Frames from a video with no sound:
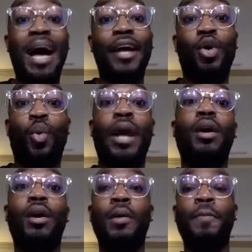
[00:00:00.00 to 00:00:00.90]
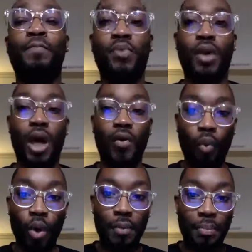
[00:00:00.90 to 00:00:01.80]
Am I aware
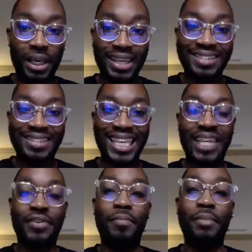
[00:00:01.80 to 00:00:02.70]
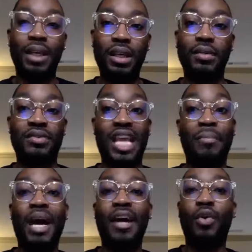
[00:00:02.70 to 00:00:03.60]
of what peace even
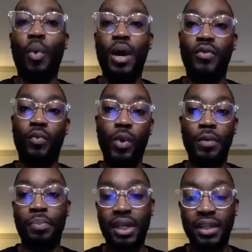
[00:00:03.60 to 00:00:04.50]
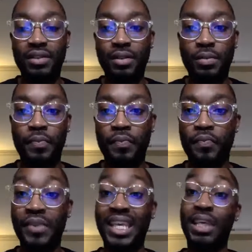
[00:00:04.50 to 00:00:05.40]
means? Am I aware of what peace
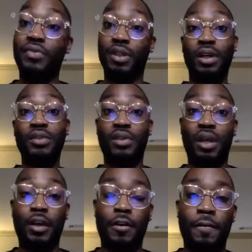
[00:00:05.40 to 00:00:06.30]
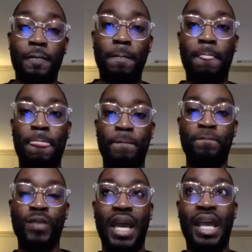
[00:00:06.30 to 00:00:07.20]
even looks like?
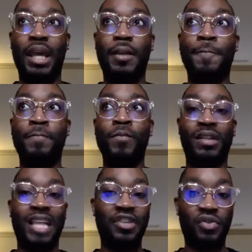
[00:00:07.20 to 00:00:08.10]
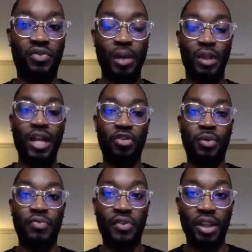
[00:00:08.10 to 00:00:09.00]
And that's
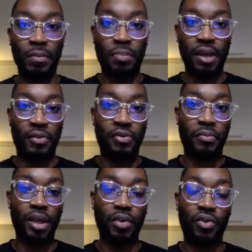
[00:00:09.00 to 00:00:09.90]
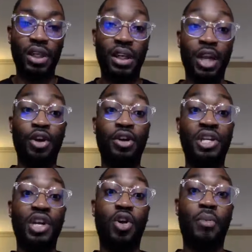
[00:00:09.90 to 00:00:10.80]
something that's been really big for me, really
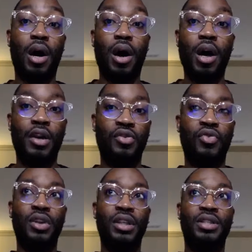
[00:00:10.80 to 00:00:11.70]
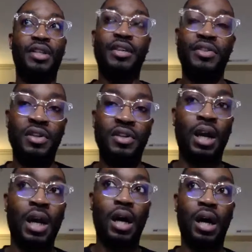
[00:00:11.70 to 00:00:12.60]
near and dear on my heart, is really
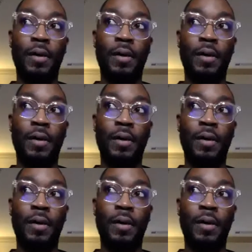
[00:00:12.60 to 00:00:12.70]
just